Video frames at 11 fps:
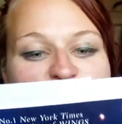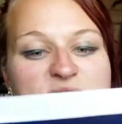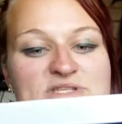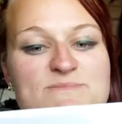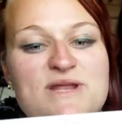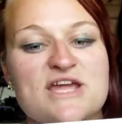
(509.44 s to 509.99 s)
was
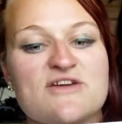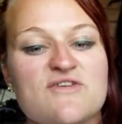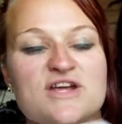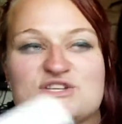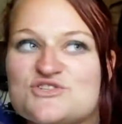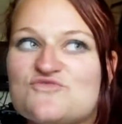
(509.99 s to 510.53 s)
the plane
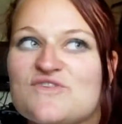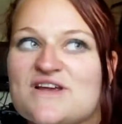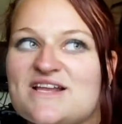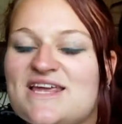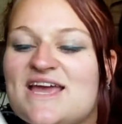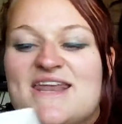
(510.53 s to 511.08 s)
crash
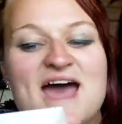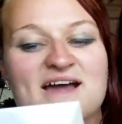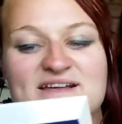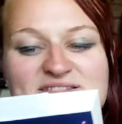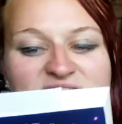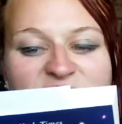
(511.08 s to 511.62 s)
really an
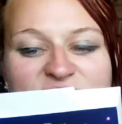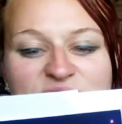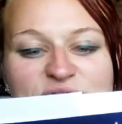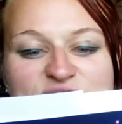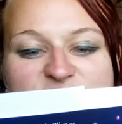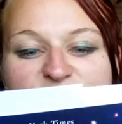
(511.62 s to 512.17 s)
accident,
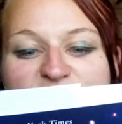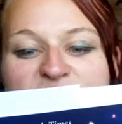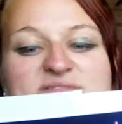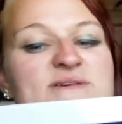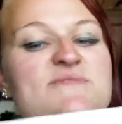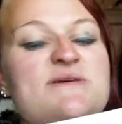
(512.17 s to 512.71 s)
or is she part
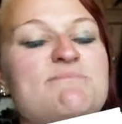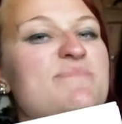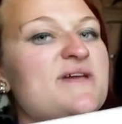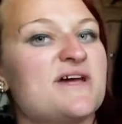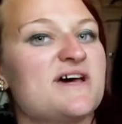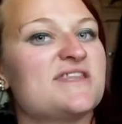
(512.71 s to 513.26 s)
of something
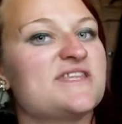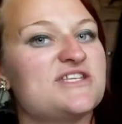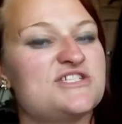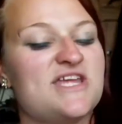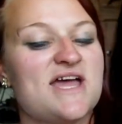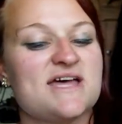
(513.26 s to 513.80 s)
bigger than
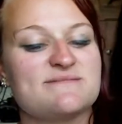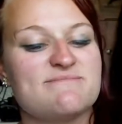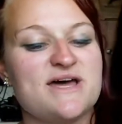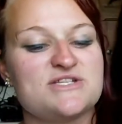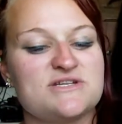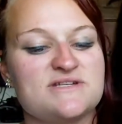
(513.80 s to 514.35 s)
she has
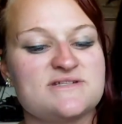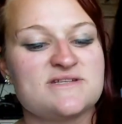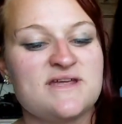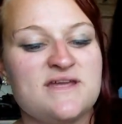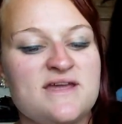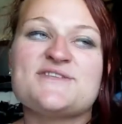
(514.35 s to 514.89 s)
imagined?
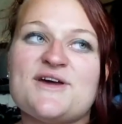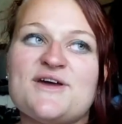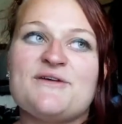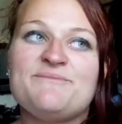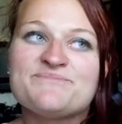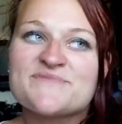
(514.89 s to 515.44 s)

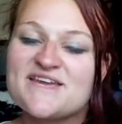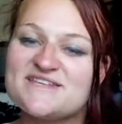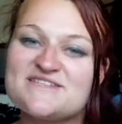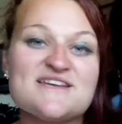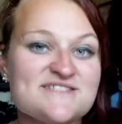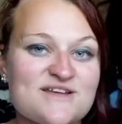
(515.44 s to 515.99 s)
So it
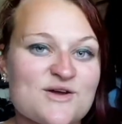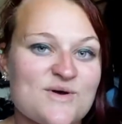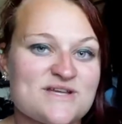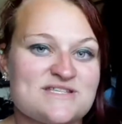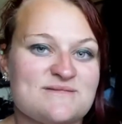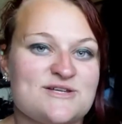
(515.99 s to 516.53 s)
does sound
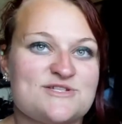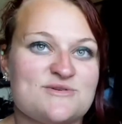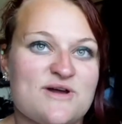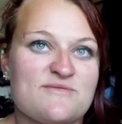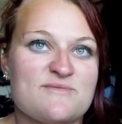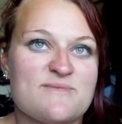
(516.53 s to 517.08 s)
quite similar to
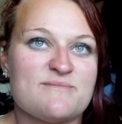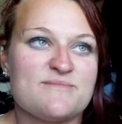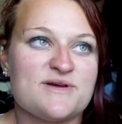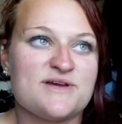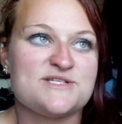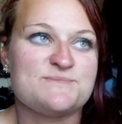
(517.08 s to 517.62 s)

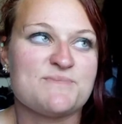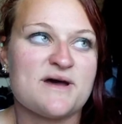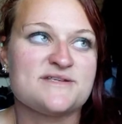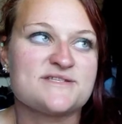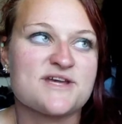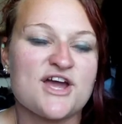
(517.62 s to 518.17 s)
Unremembered,
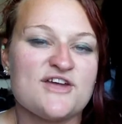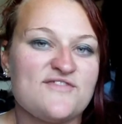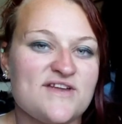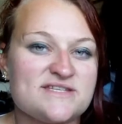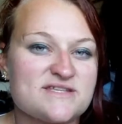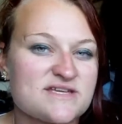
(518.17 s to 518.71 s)
but
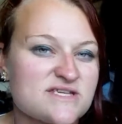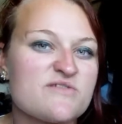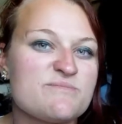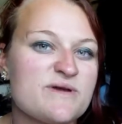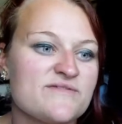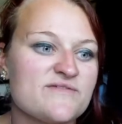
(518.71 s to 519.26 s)
hopefully it does have a
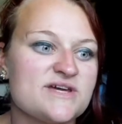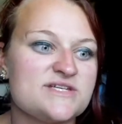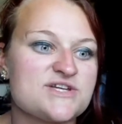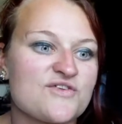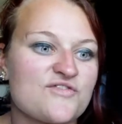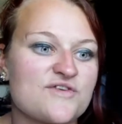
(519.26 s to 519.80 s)
bit of a
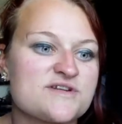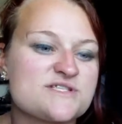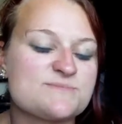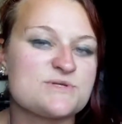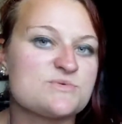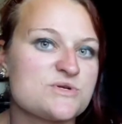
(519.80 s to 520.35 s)
difference,
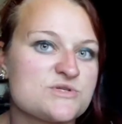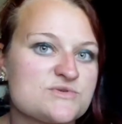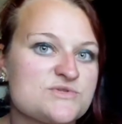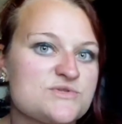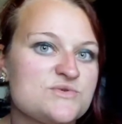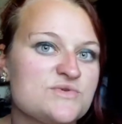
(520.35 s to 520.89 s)
but we shall
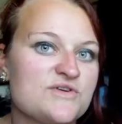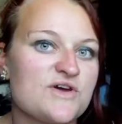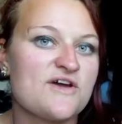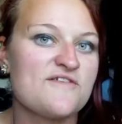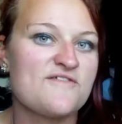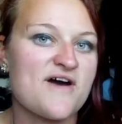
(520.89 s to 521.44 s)
soon
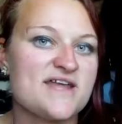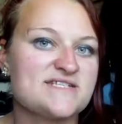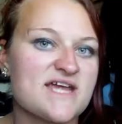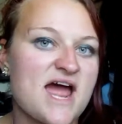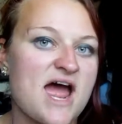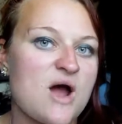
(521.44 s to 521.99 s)
find
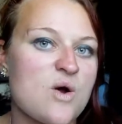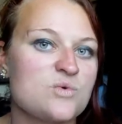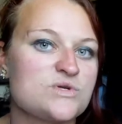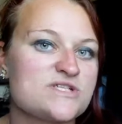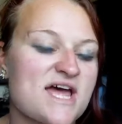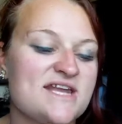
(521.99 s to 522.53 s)

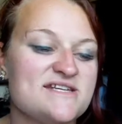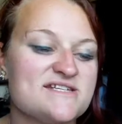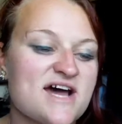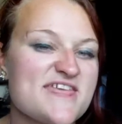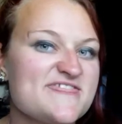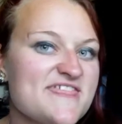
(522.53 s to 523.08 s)
out. And
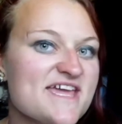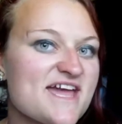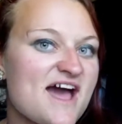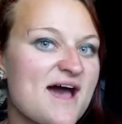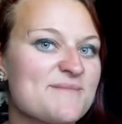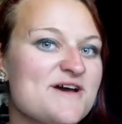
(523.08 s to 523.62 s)
I think
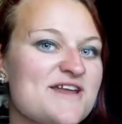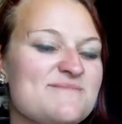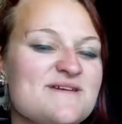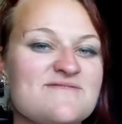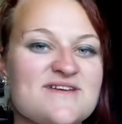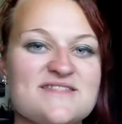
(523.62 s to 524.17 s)
I'm going to
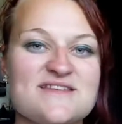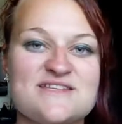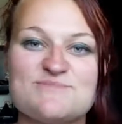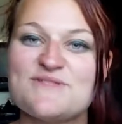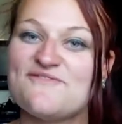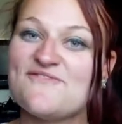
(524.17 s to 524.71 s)
be reading this
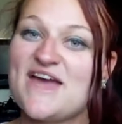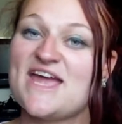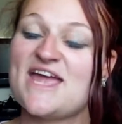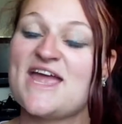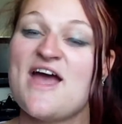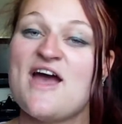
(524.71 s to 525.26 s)
with Faye